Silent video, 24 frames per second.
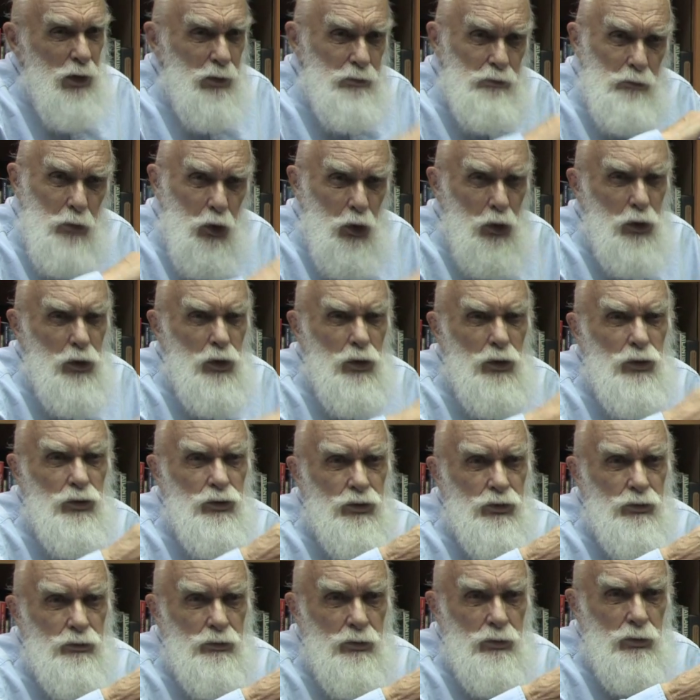But
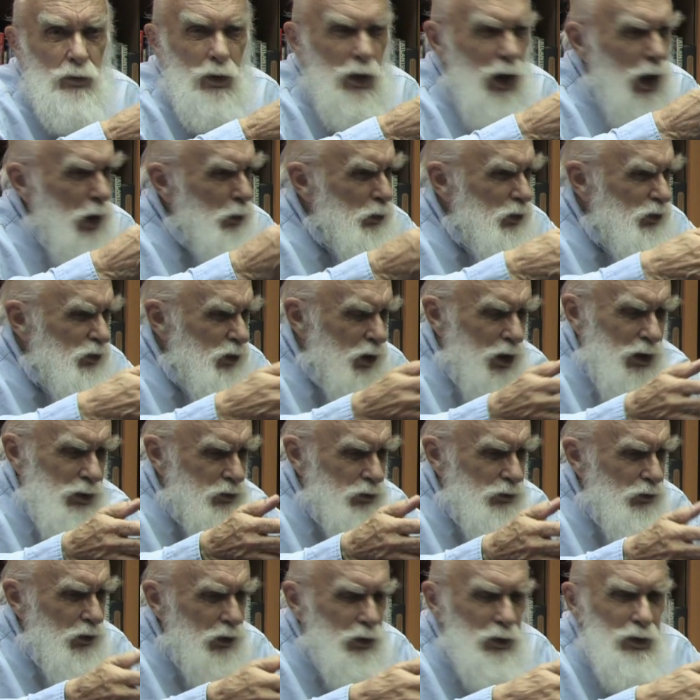murders,
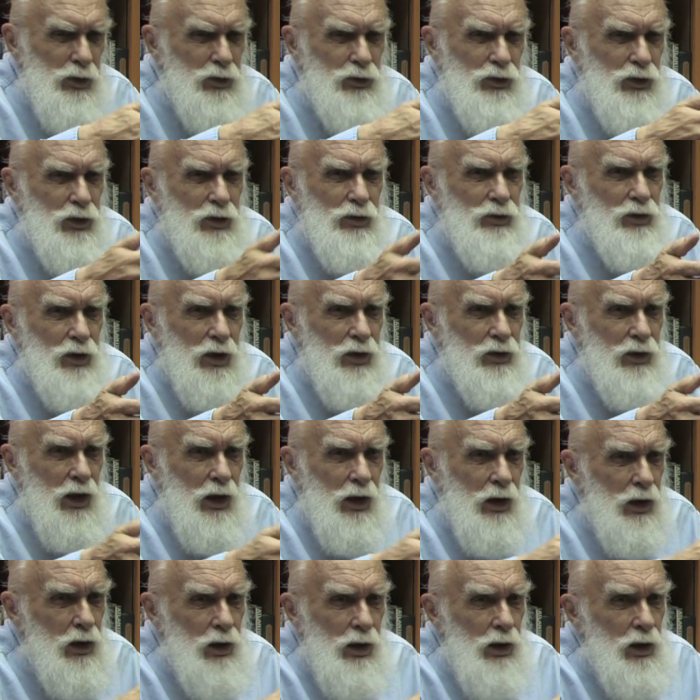homicides, various things like
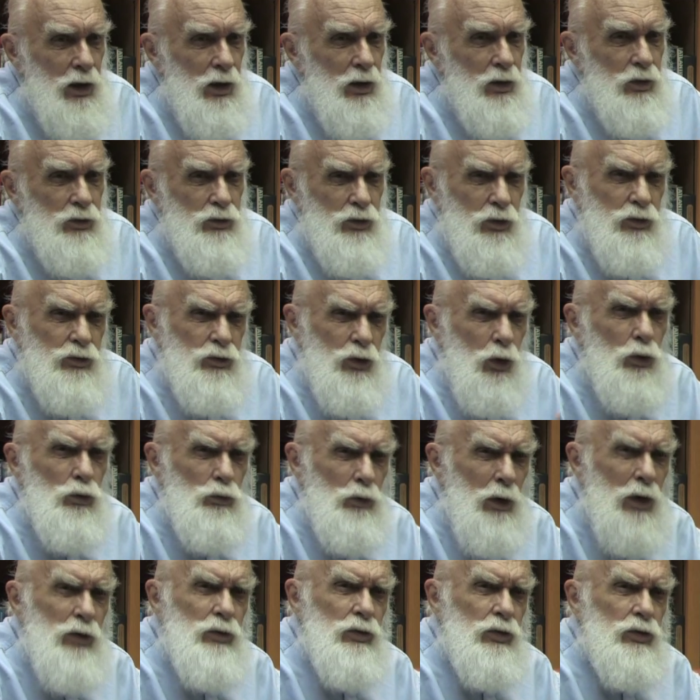that just don't
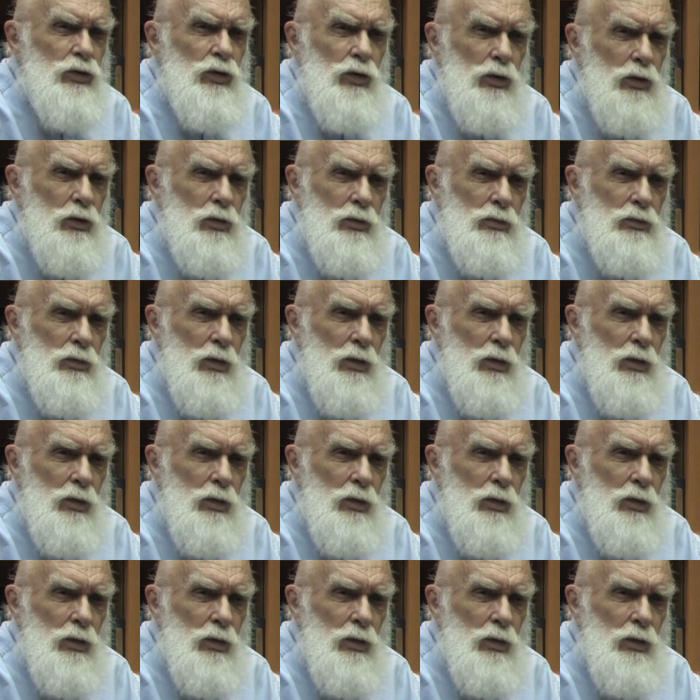register